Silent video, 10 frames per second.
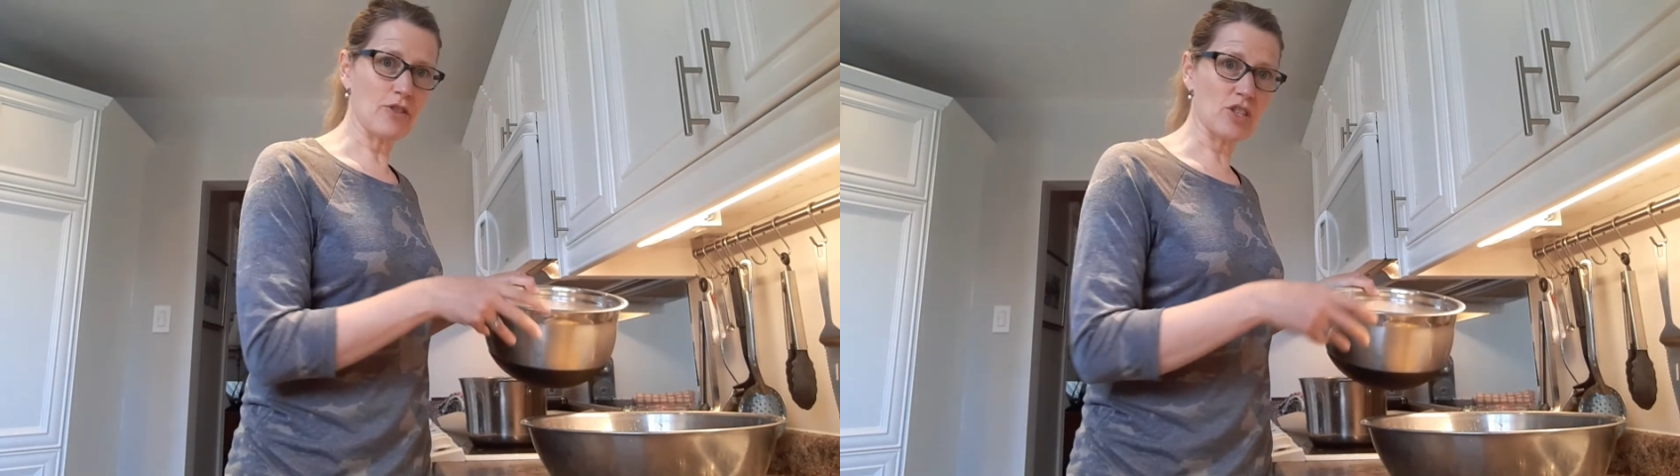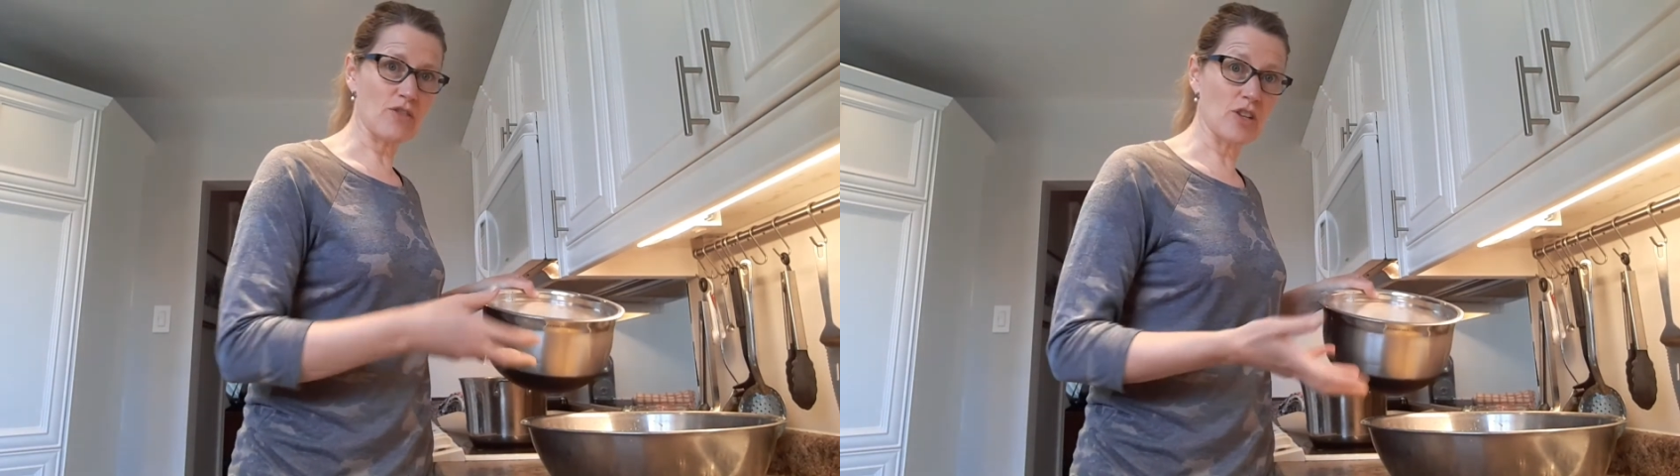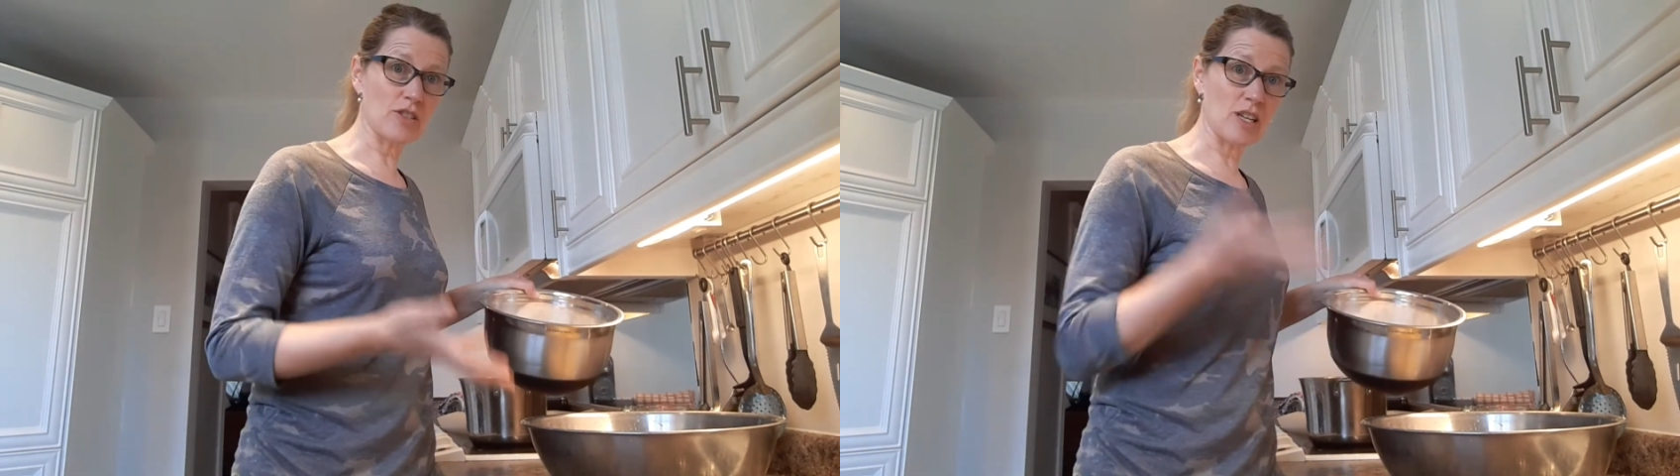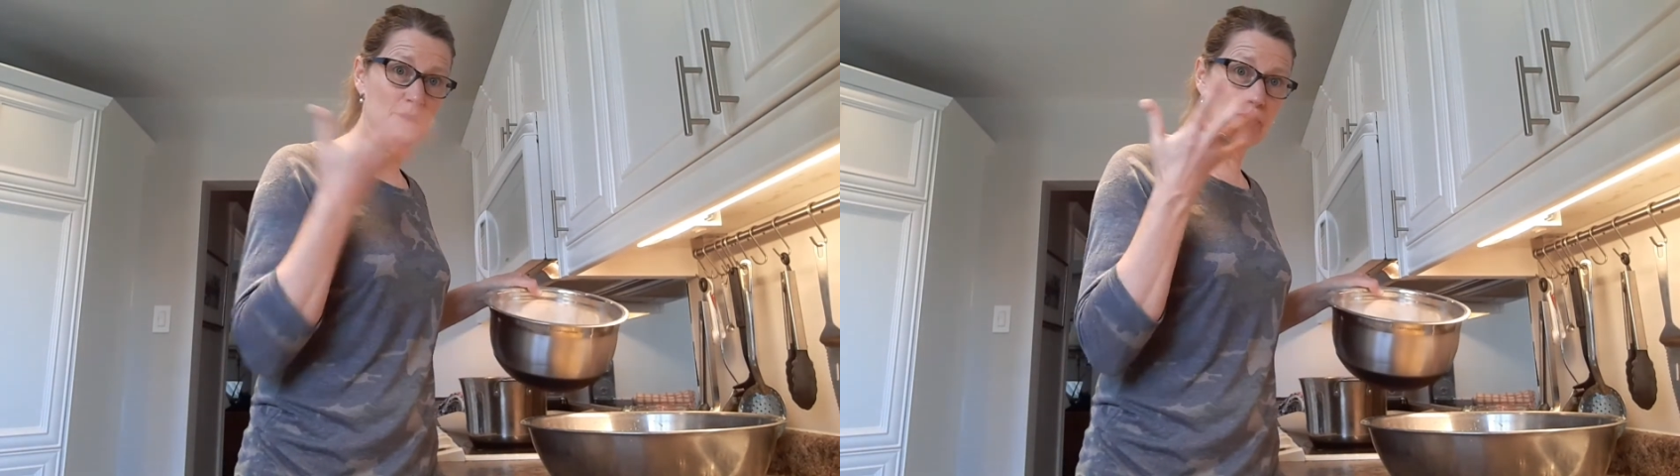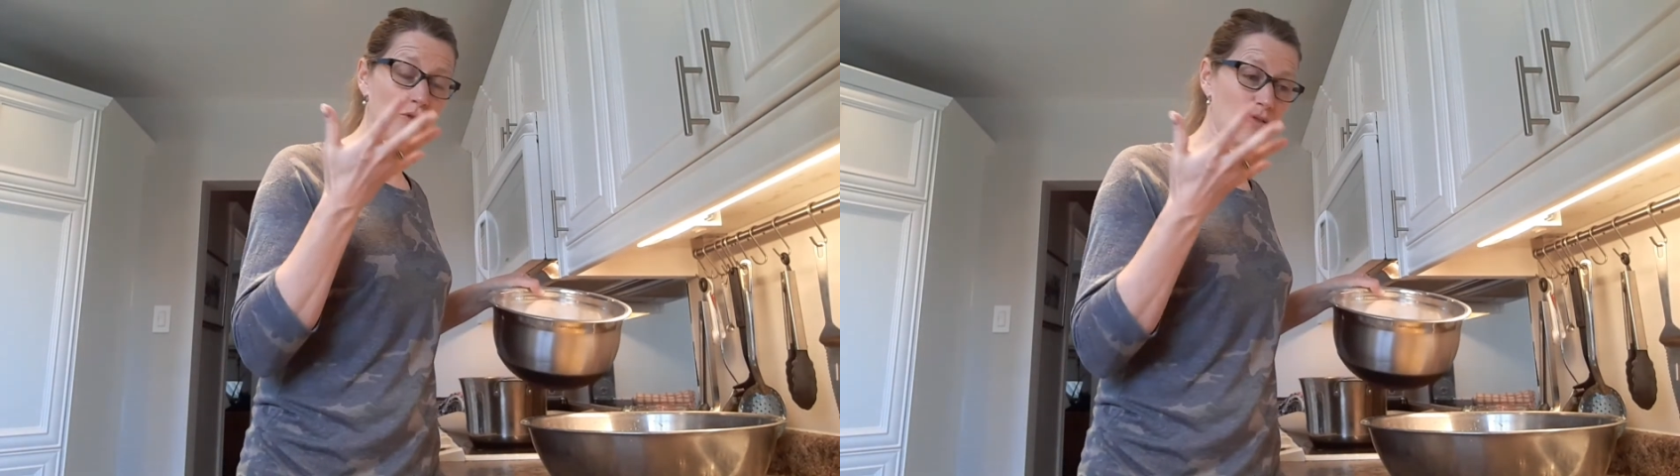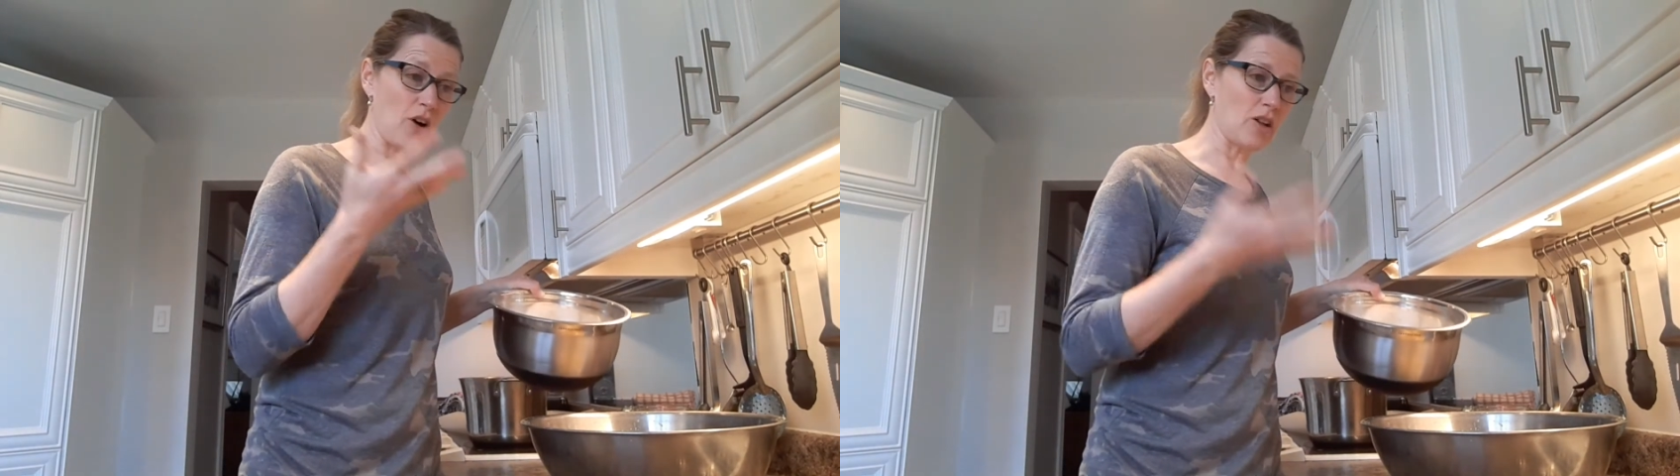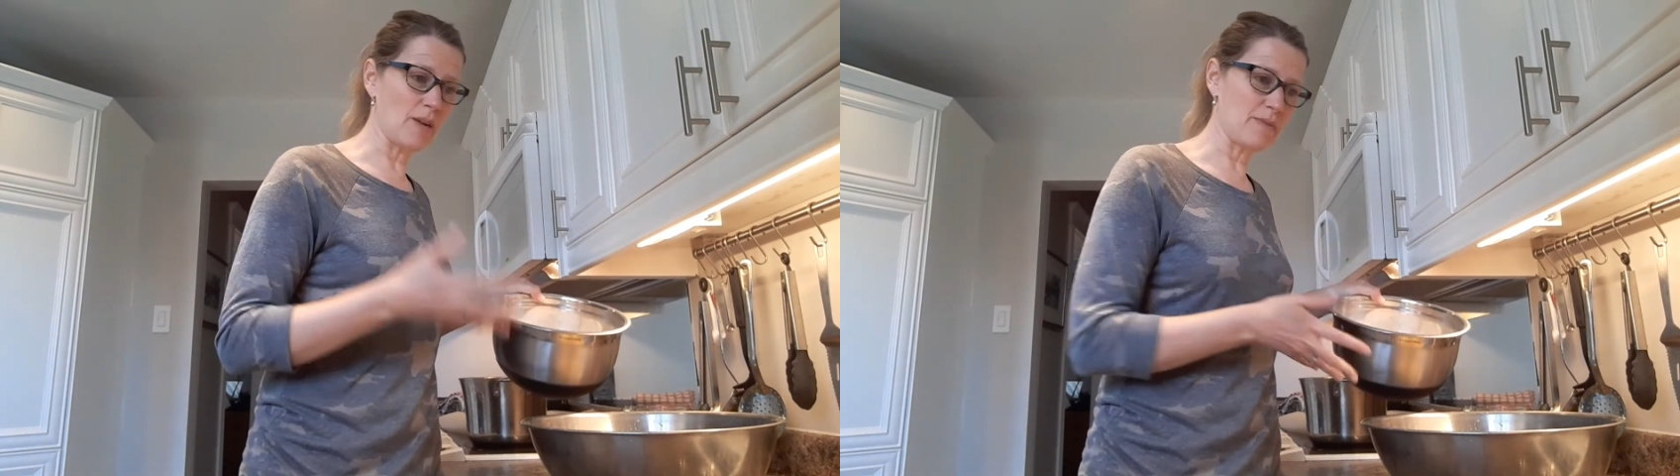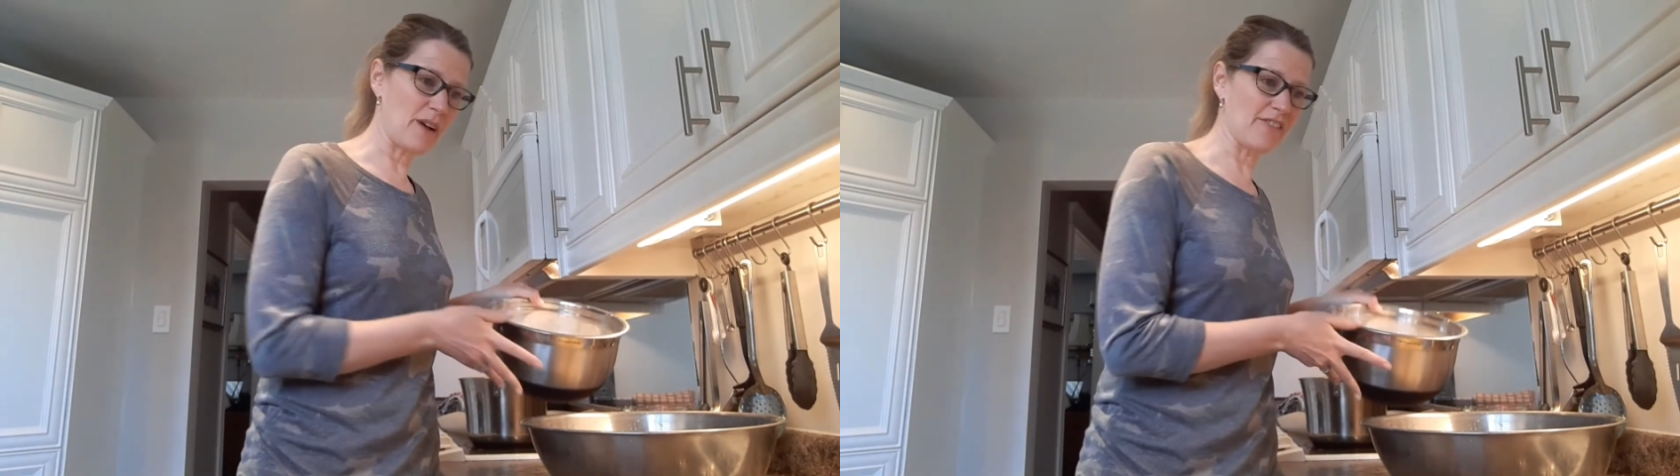first of all, it's going to poof all
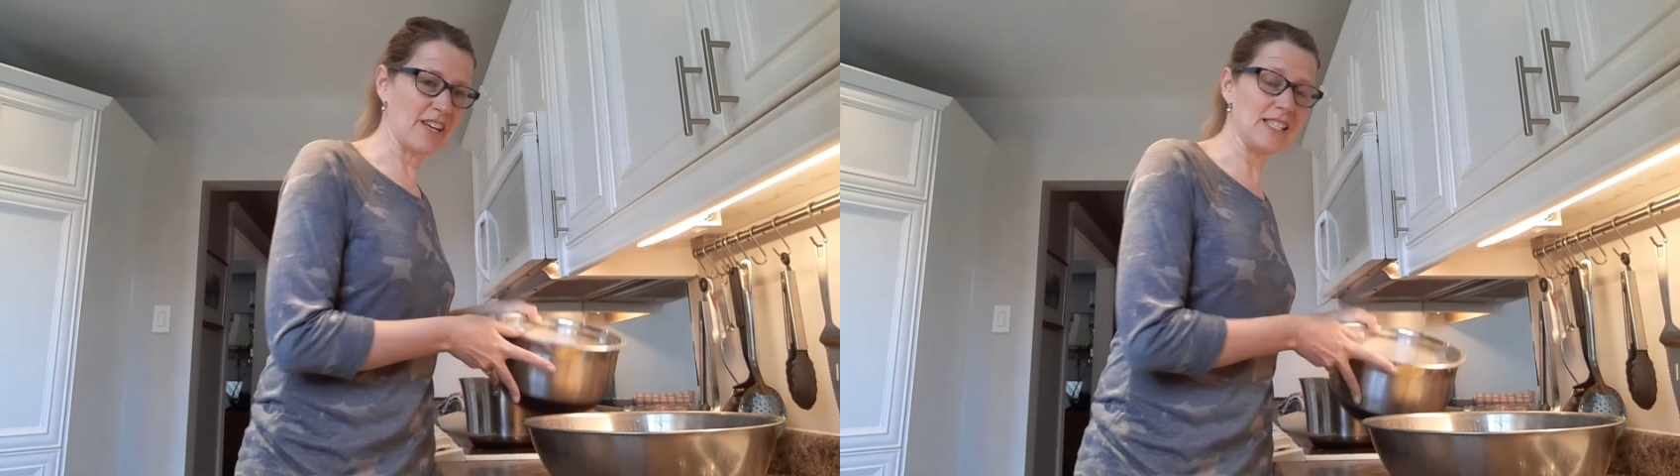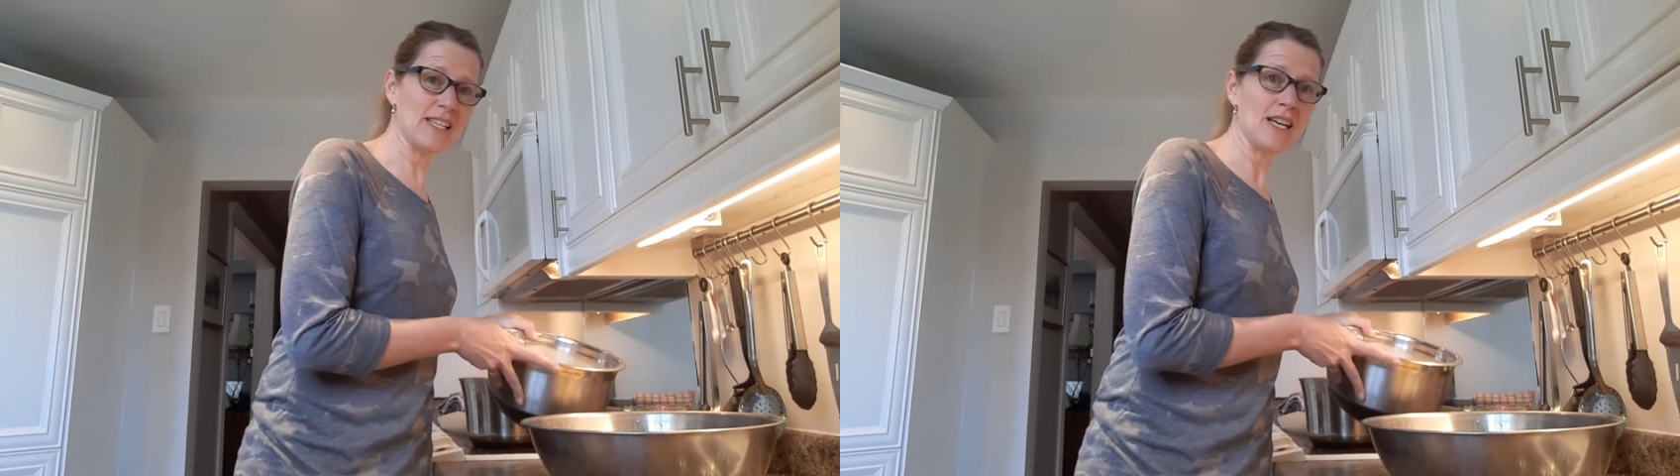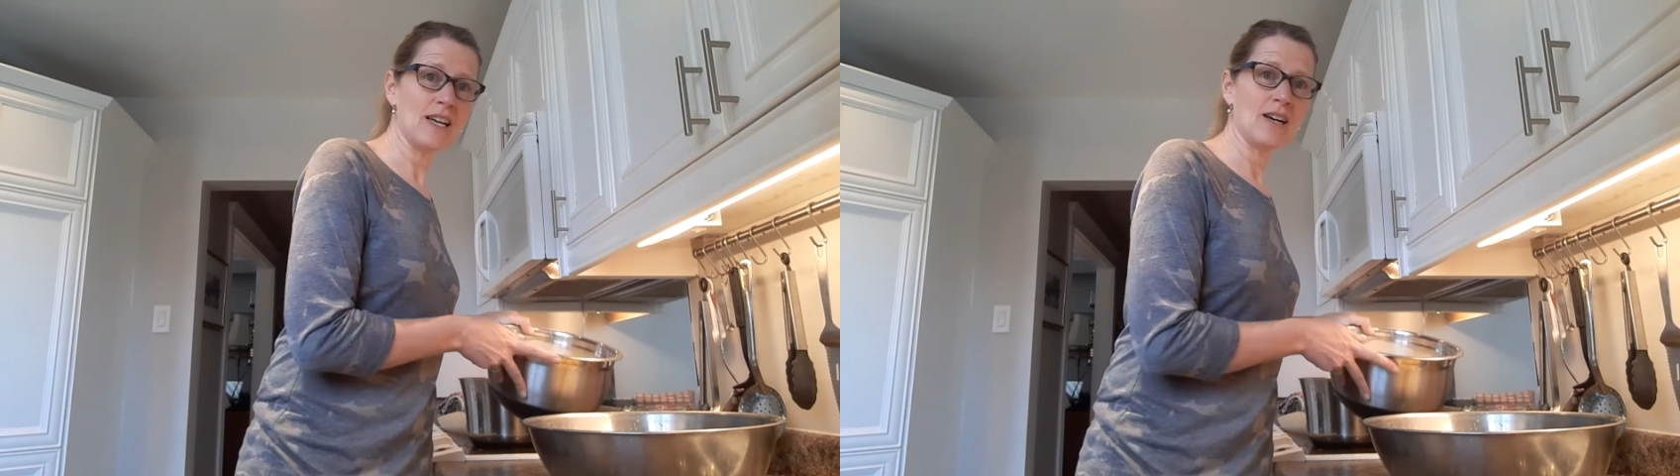up in my face,